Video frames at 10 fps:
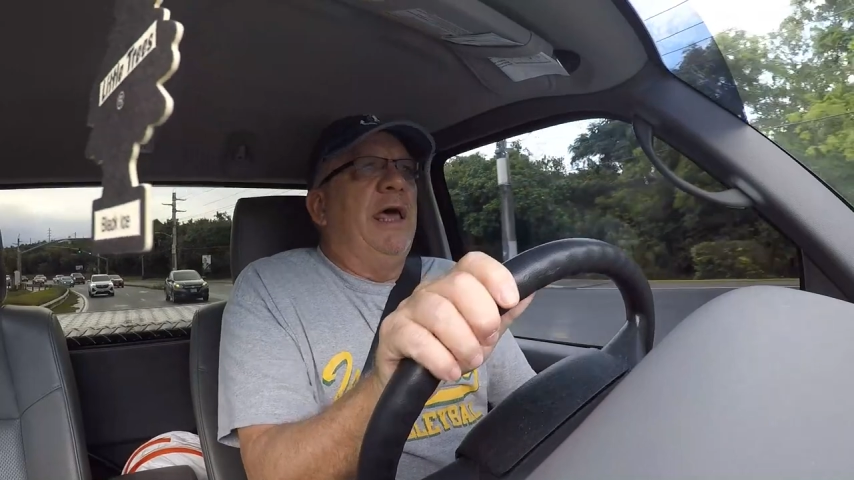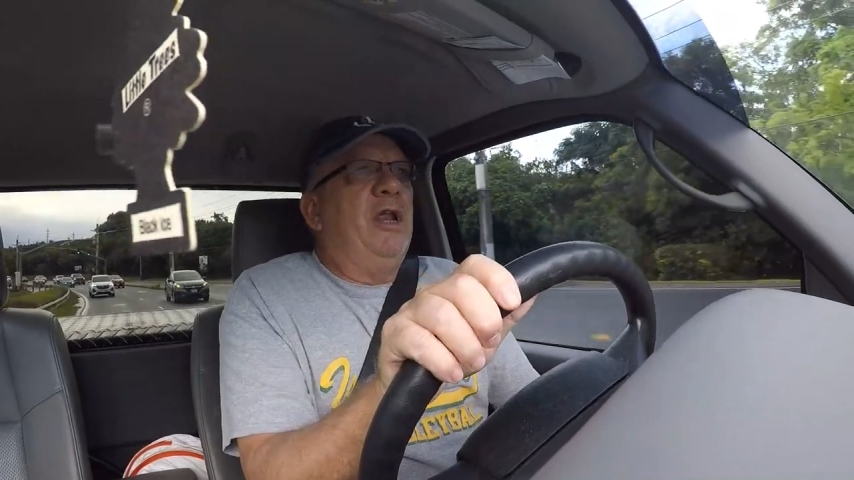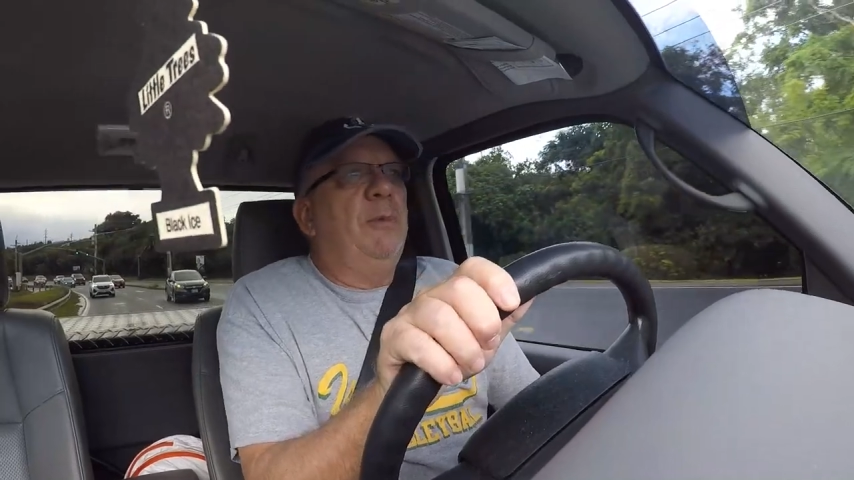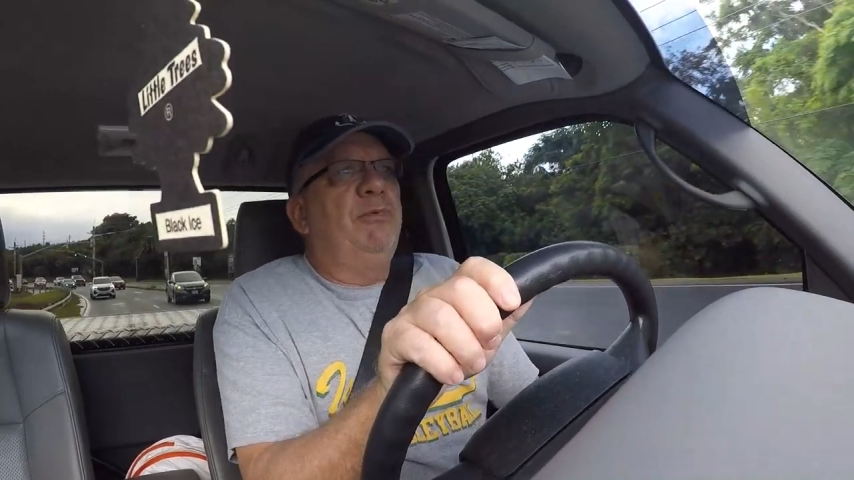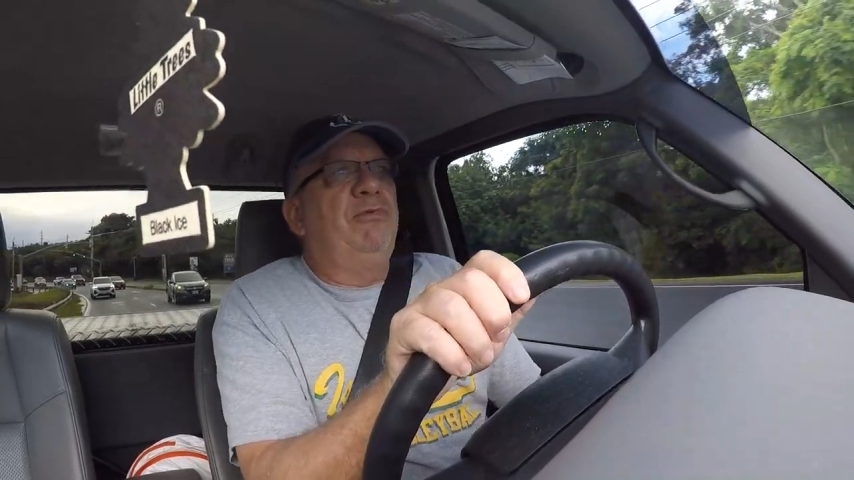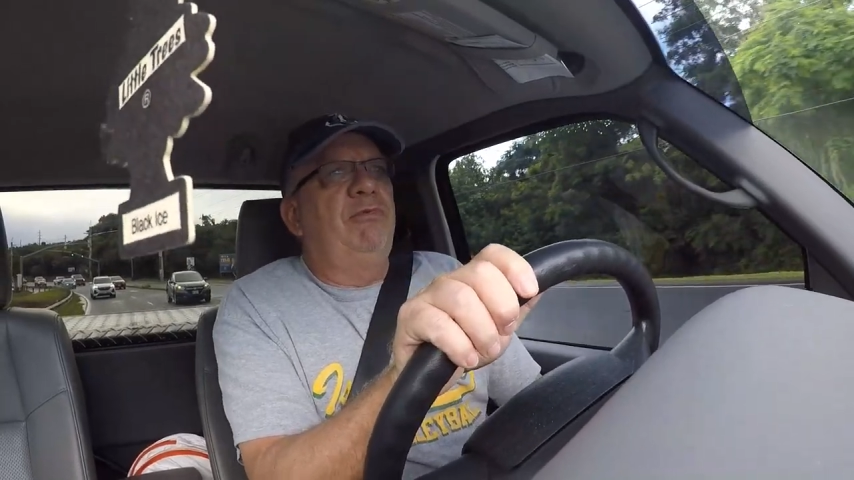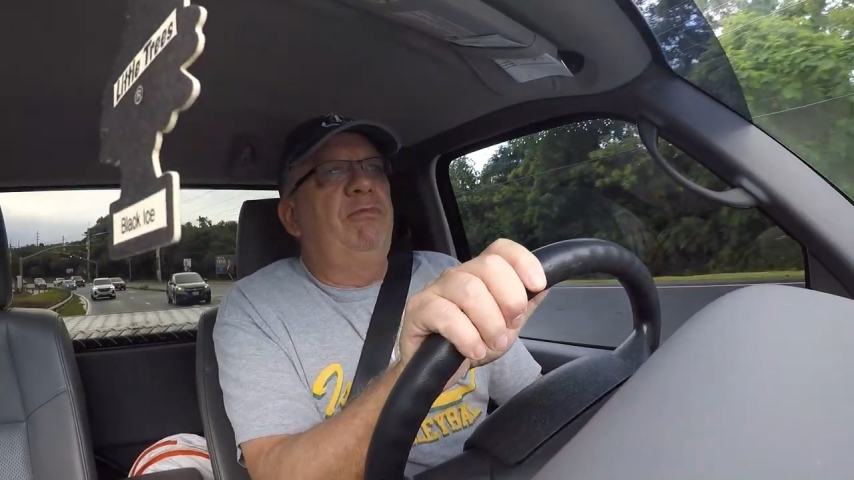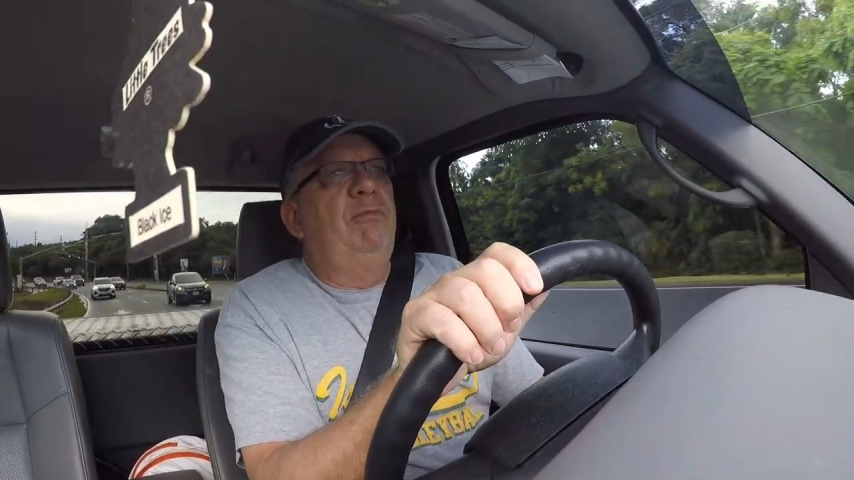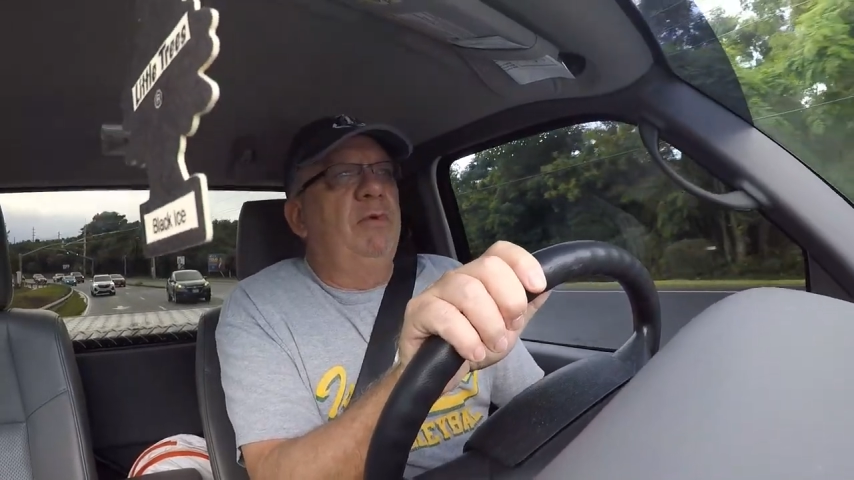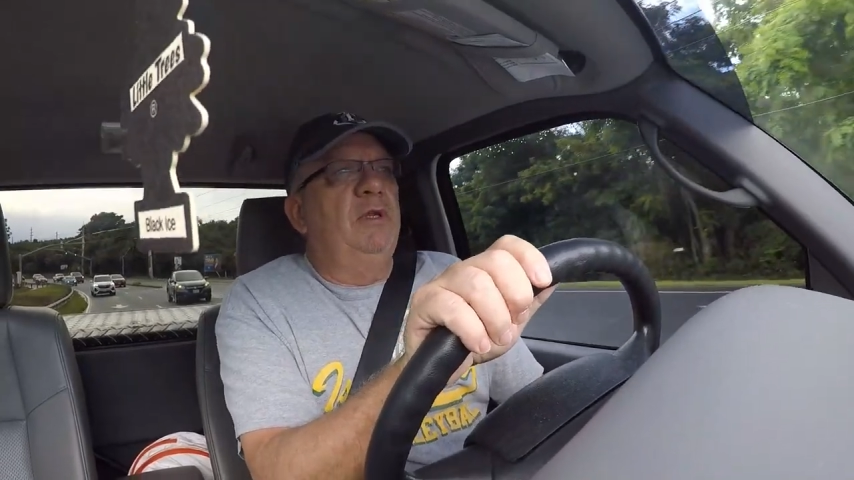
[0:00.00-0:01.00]
that helps
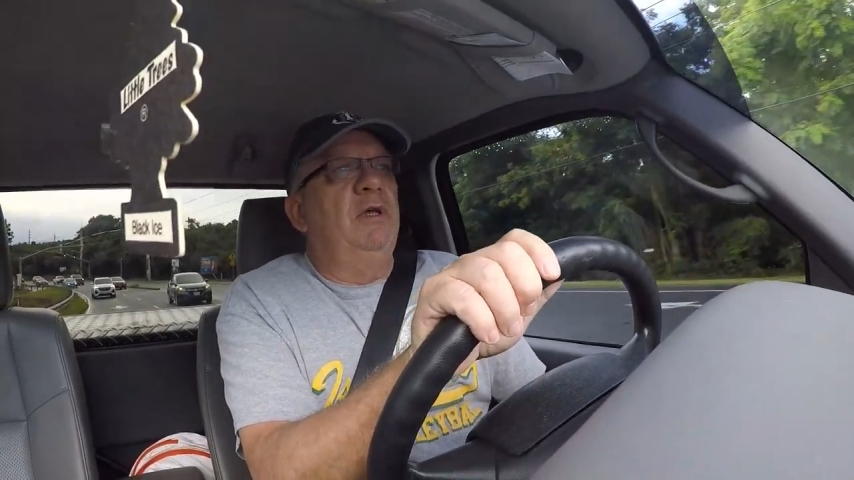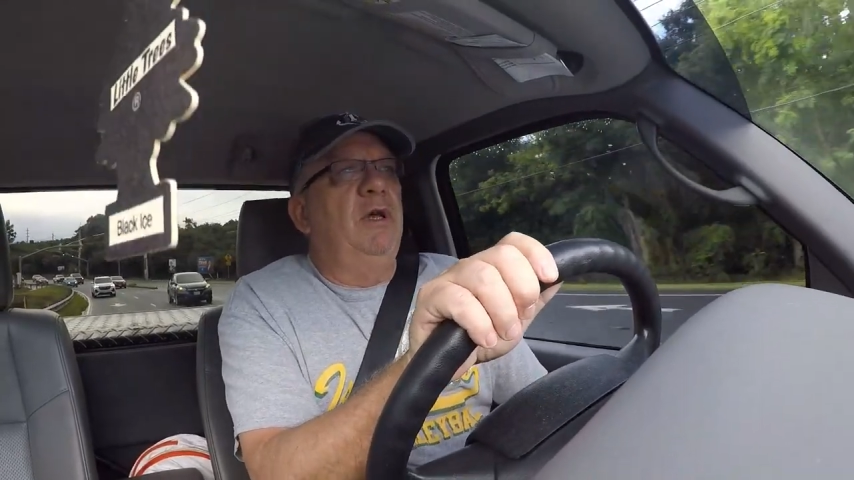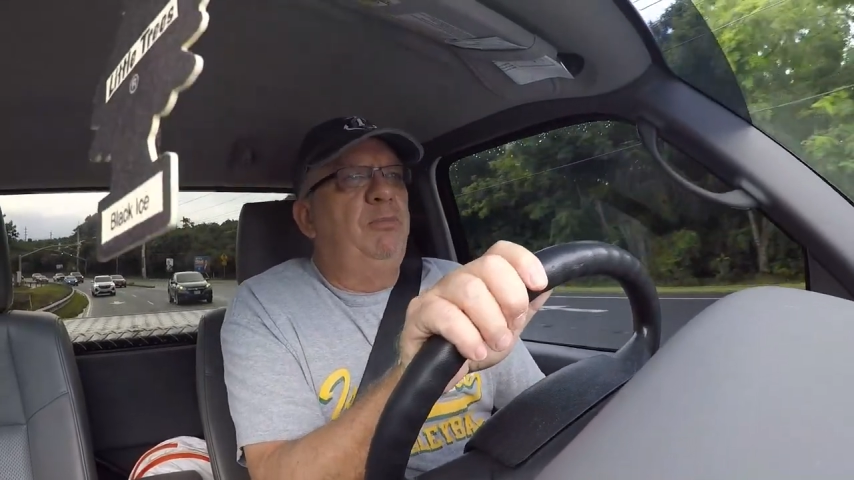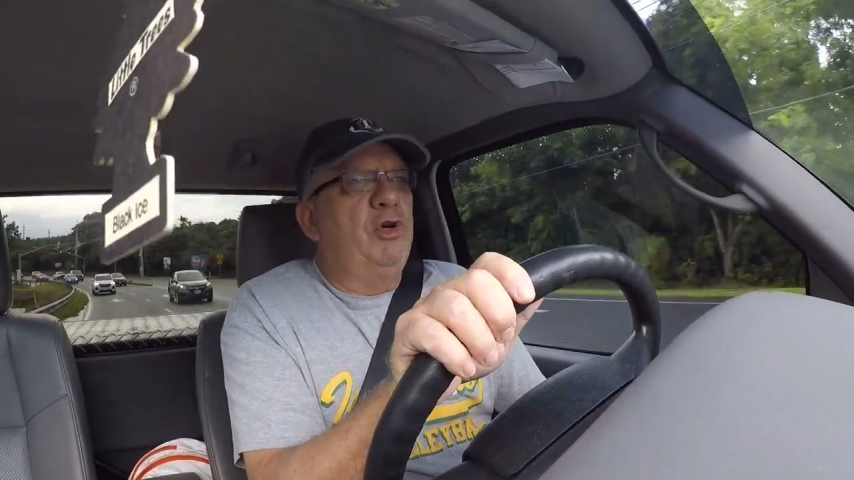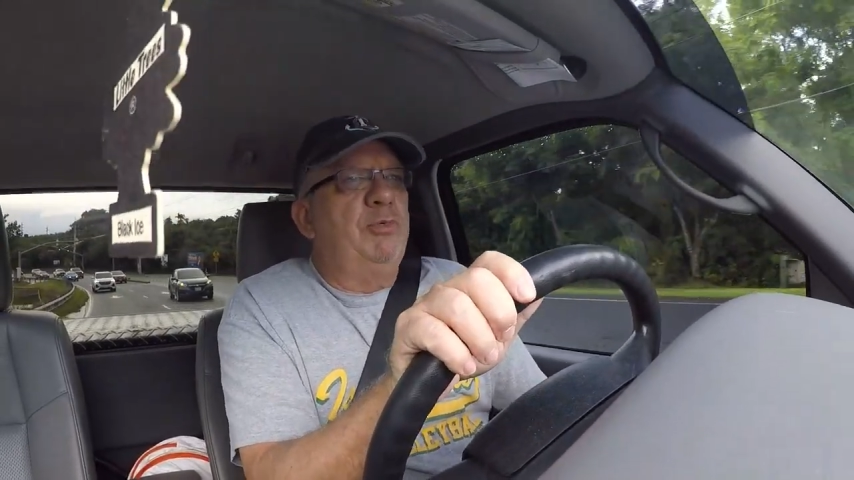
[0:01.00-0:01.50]
uh,